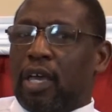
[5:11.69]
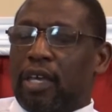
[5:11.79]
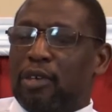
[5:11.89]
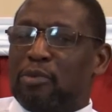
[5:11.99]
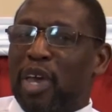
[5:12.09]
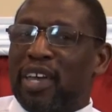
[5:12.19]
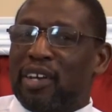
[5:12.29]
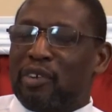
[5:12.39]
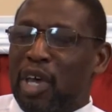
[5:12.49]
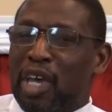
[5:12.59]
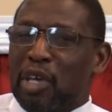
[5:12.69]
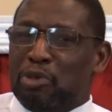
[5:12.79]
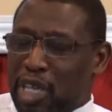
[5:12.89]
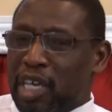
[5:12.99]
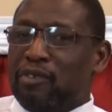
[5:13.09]
amen, of
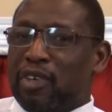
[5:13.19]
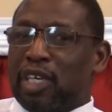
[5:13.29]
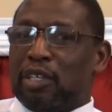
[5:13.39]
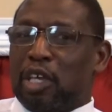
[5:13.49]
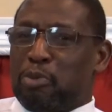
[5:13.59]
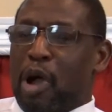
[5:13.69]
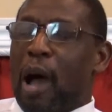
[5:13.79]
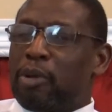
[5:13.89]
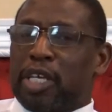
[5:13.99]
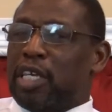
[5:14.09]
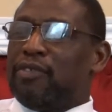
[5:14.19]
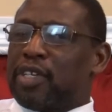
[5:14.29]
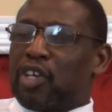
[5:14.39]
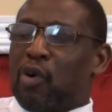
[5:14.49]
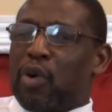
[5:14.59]
T V, and probably
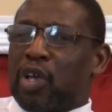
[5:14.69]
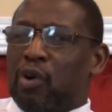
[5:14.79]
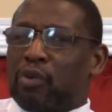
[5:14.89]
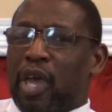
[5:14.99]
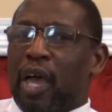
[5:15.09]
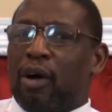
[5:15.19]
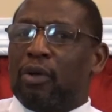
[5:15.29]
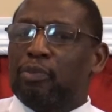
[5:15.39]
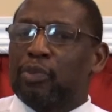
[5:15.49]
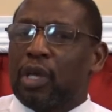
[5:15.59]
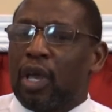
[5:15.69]
even going on now,